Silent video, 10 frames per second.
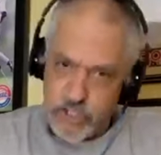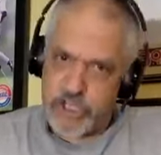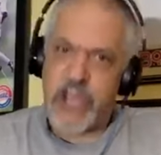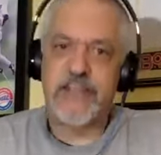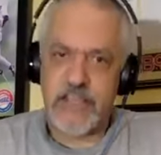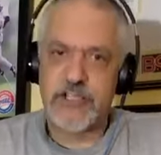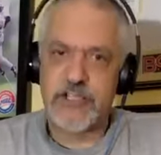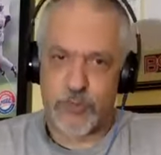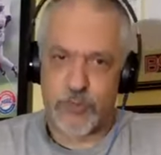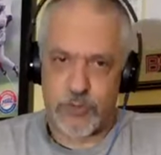
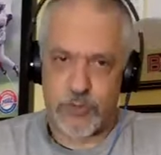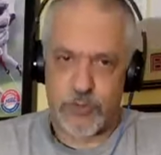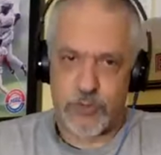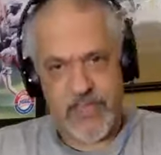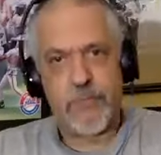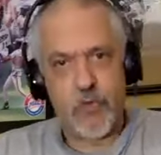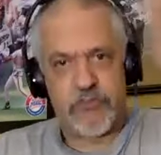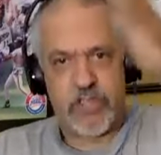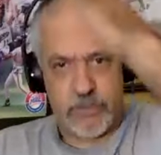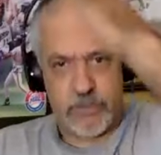JD's was the guy that
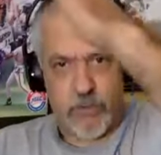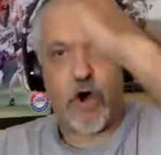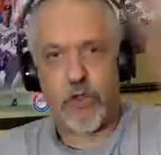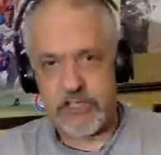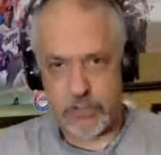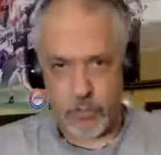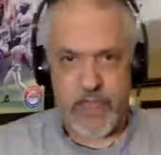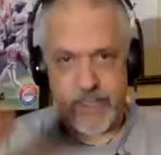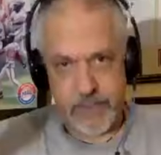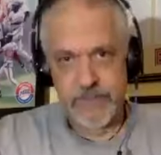moved him all
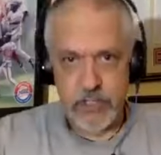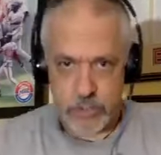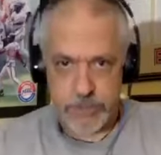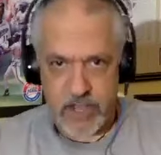this way